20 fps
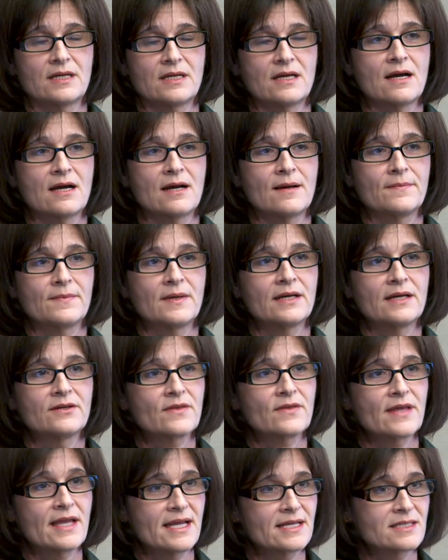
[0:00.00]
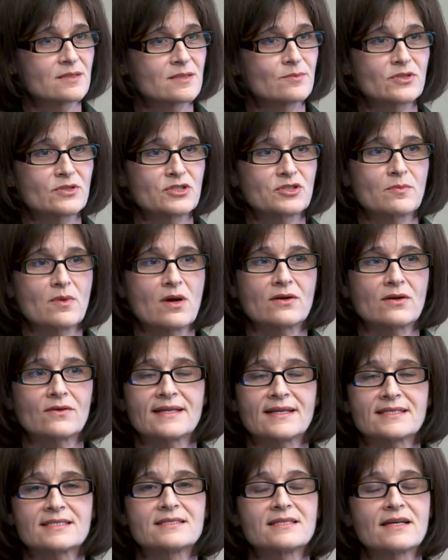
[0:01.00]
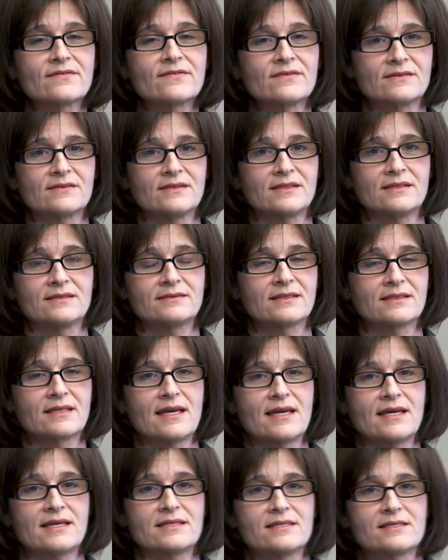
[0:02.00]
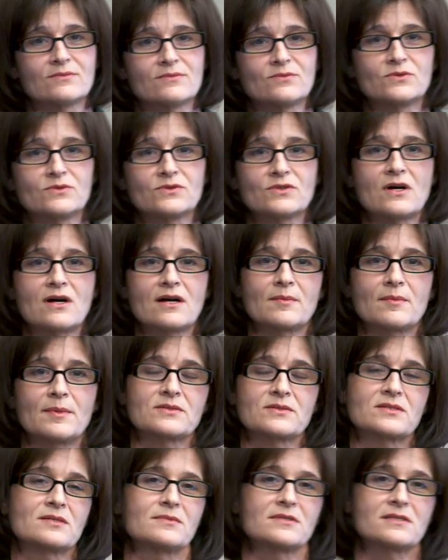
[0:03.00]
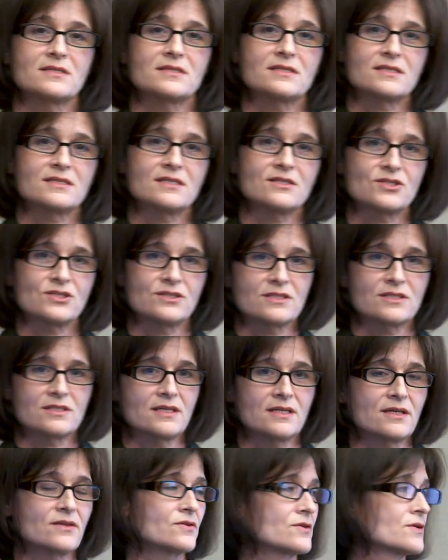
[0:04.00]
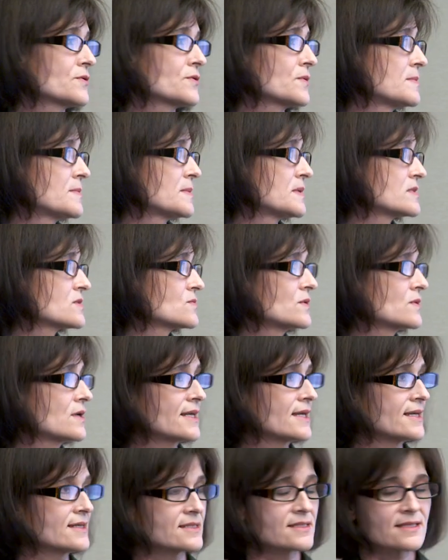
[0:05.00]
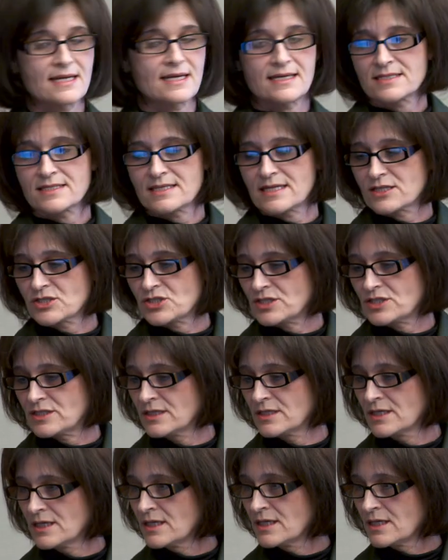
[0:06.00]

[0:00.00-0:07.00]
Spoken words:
Under the Hanson Bridgett model, that's definitely the case, and we'll talk about some of the distinctions in the other agreements when I get to that section.